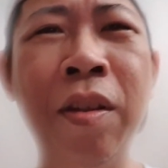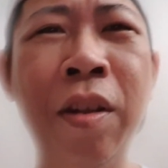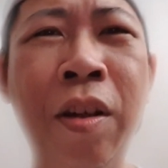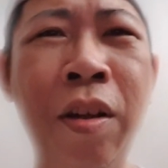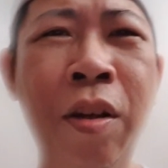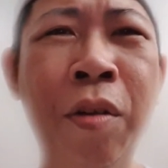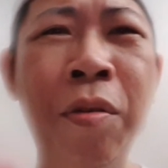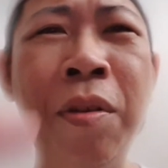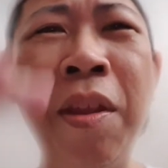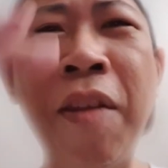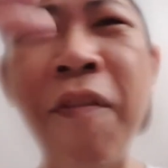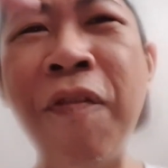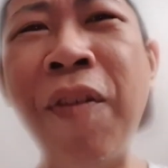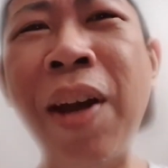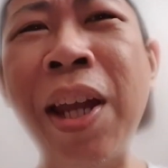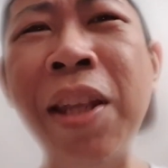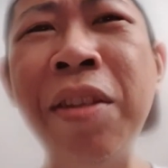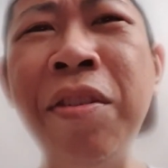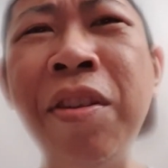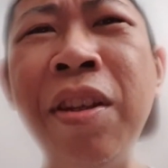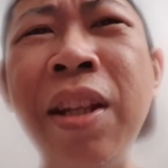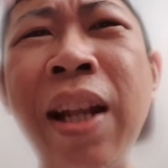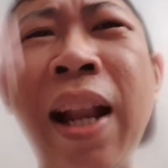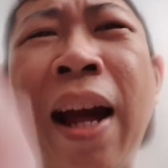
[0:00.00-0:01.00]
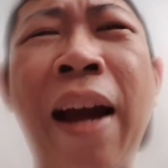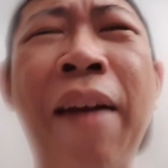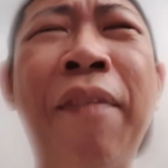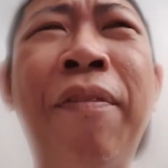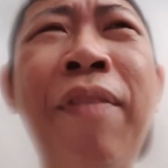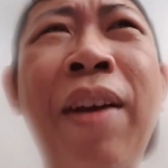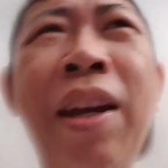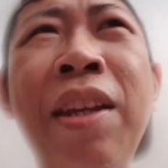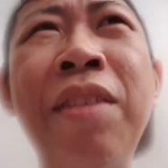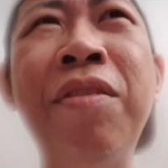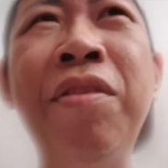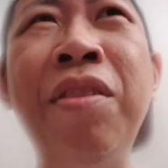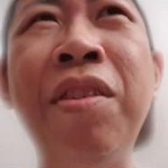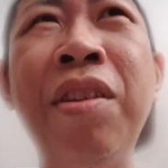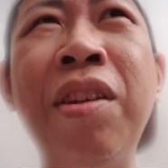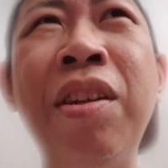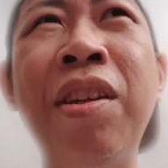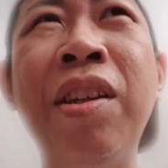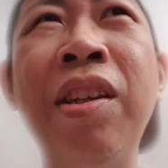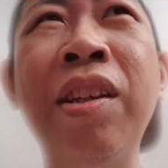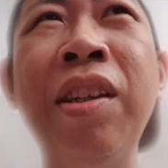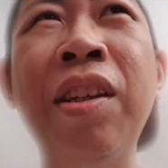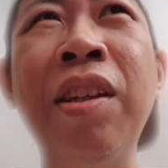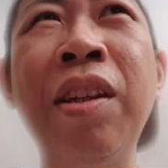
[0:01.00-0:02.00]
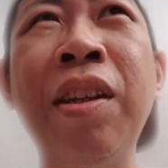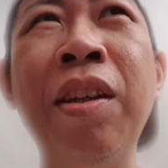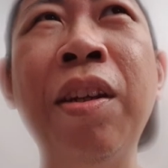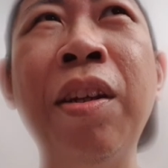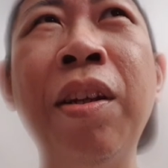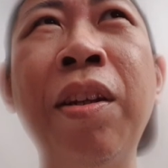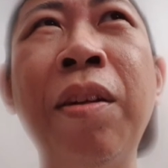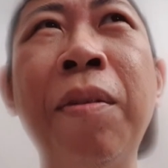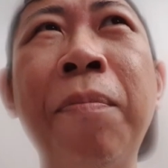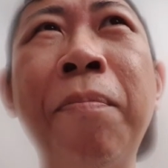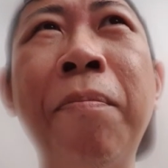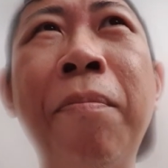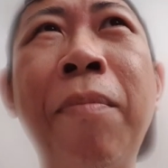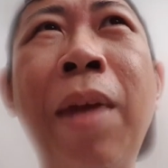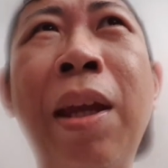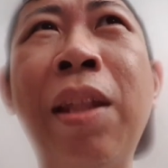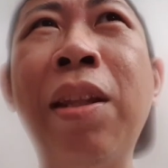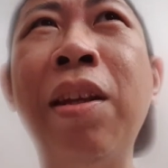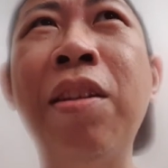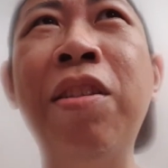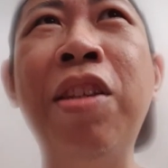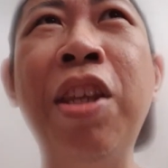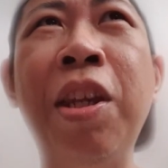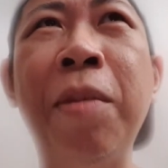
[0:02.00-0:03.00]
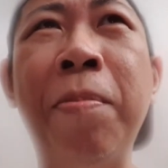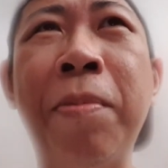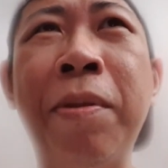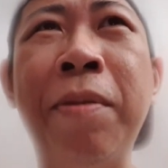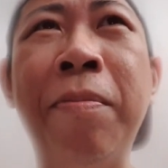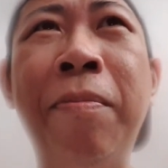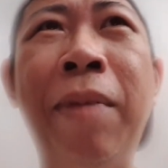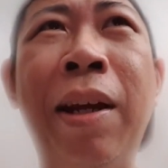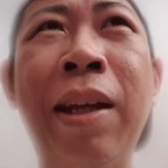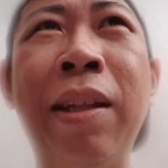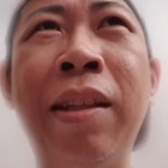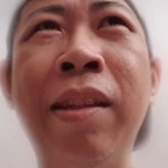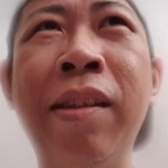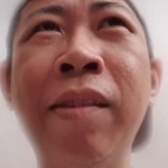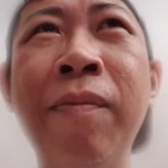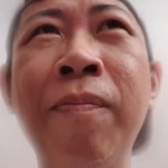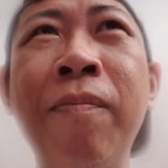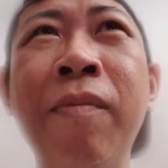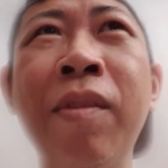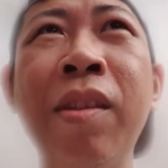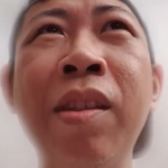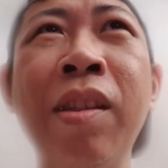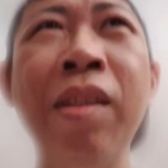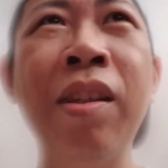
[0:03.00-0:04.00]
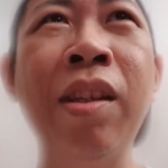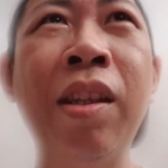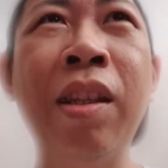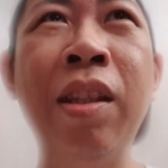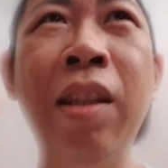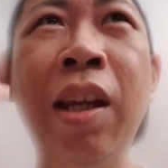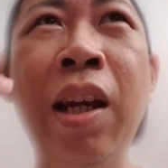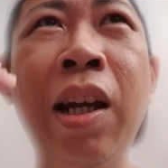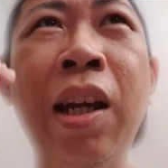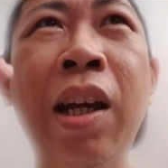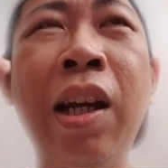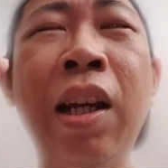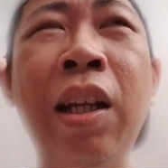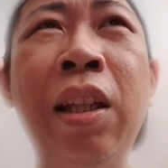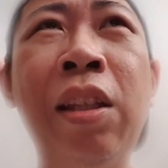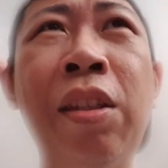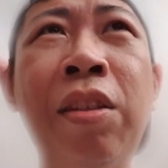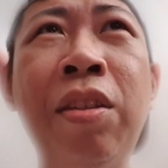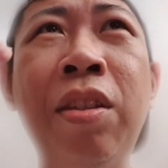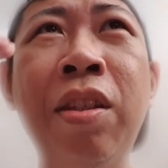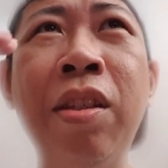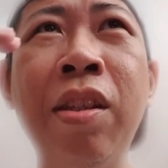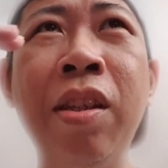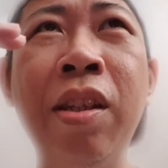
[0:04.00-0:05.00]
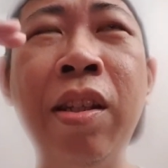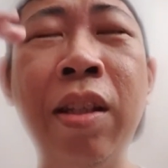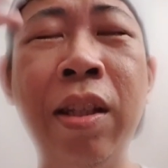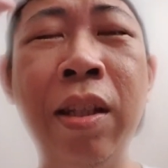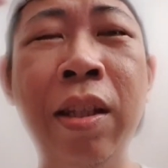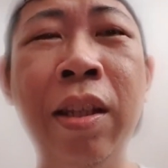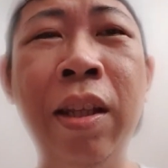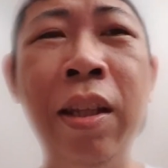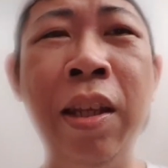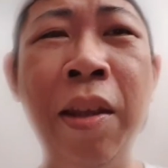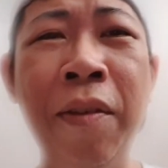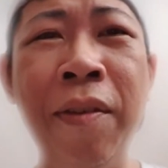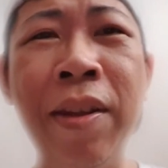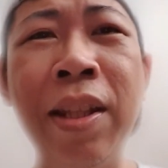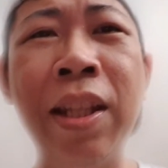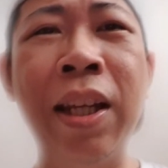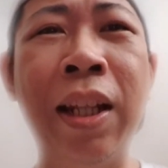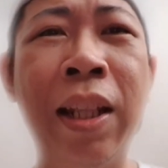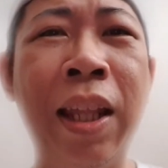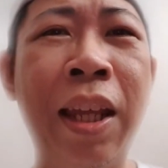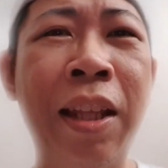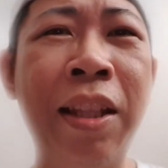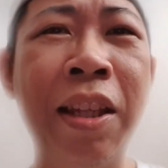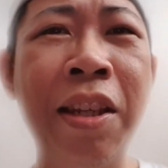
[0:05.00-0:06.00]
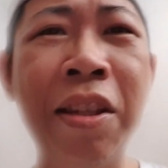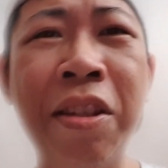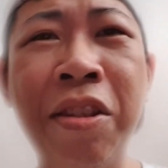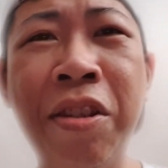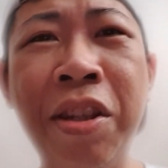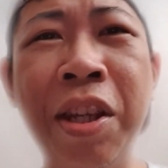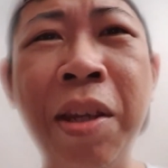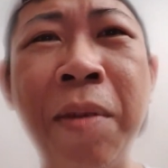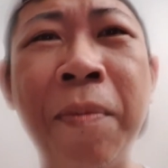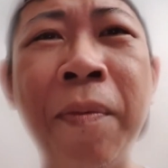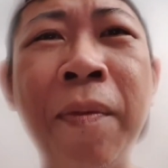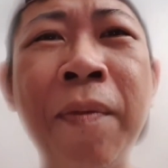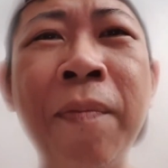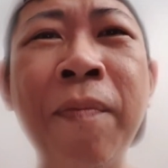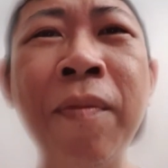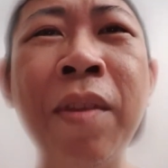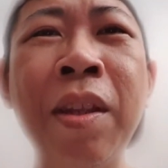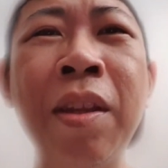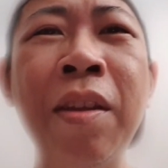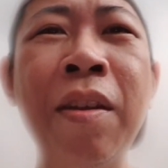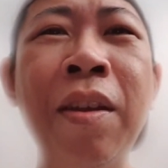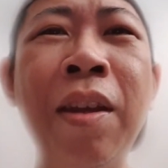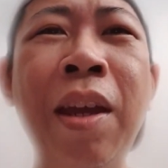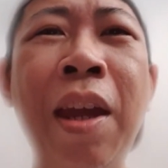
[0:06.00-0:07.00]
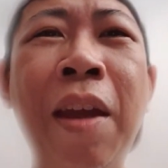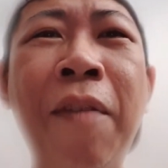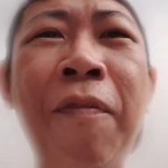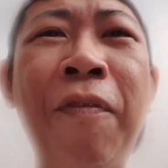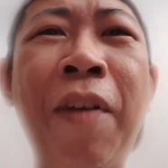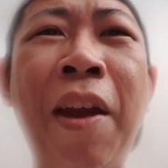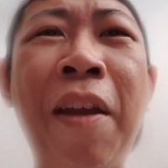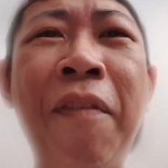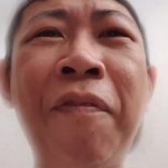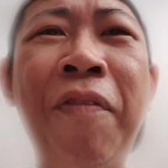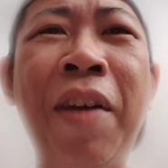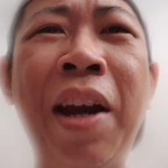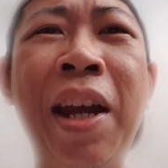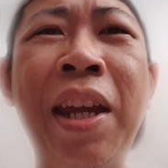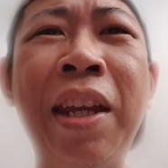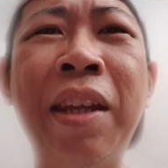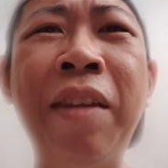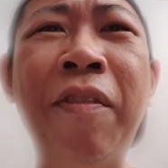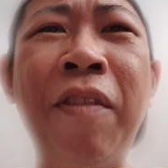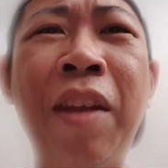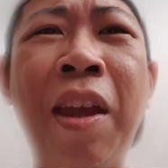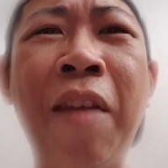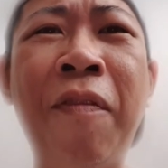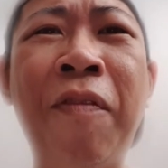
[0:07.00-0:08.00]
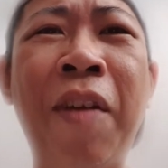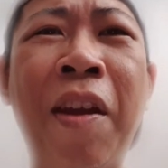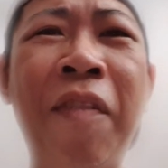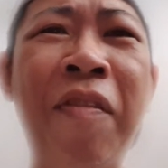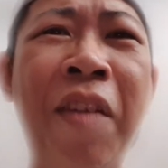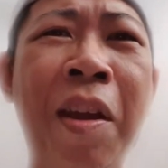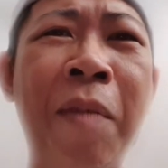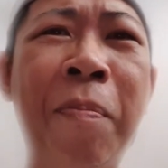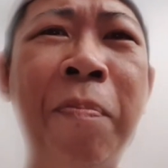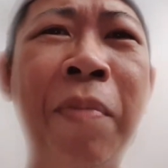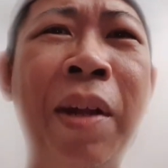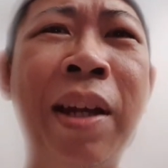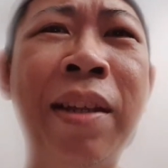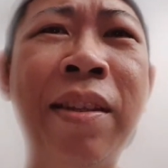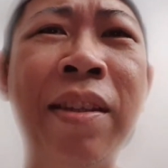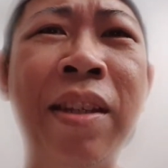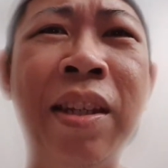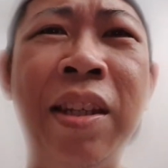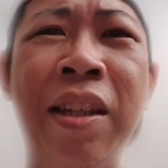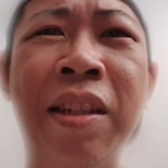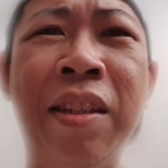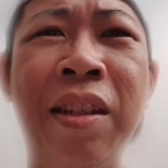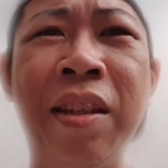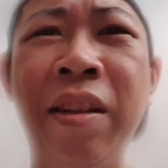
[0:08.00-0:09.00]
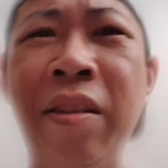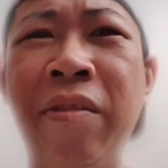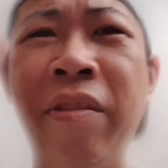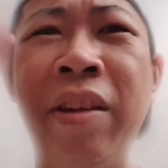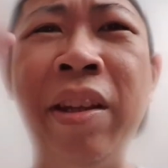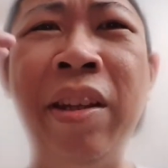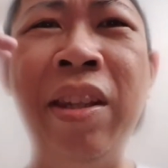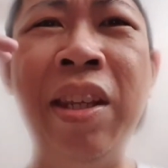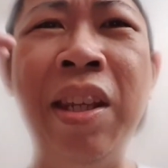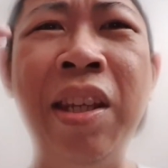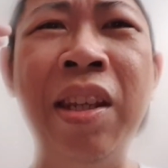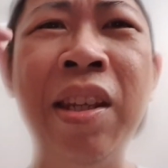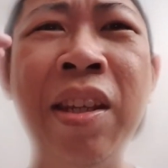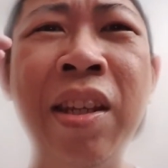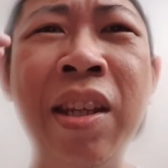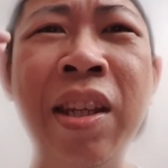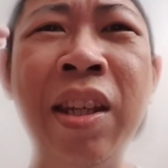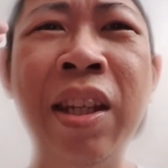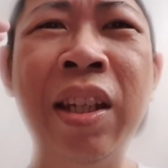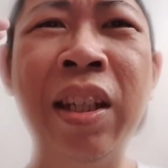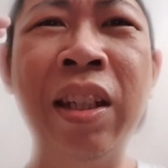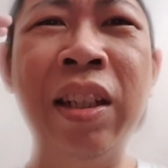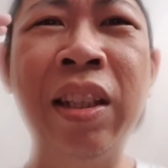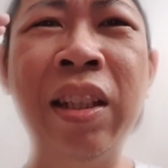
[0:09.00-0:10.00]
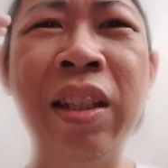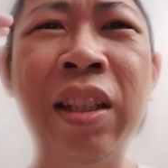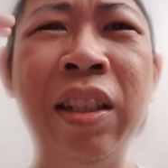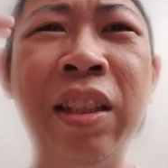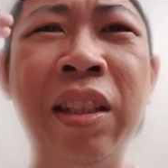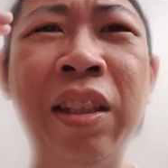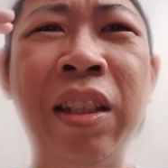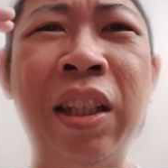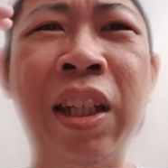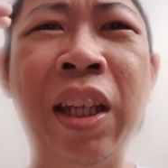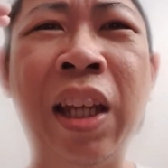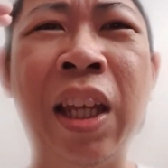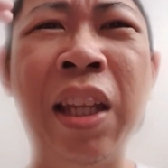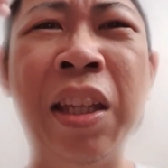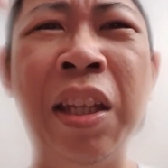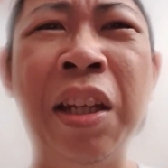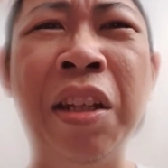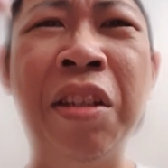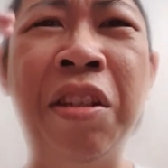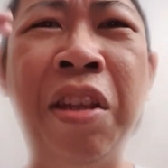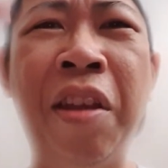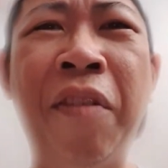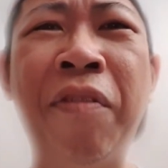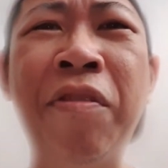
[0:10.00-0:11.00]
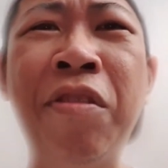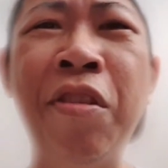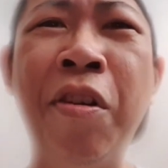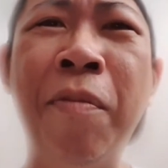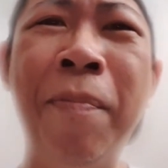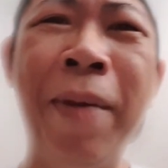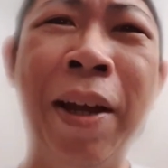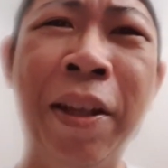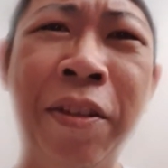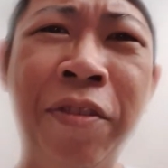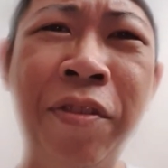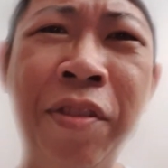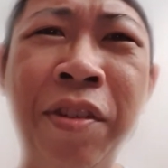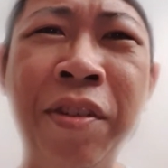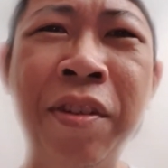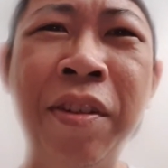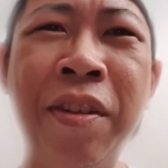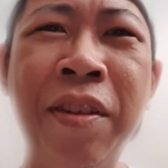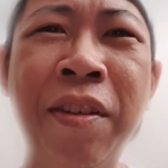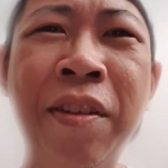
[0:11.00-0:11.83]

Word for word: Only 5G lah, 5G better chips, but the even the latest chip 855, 855 plus is already can achieve so much.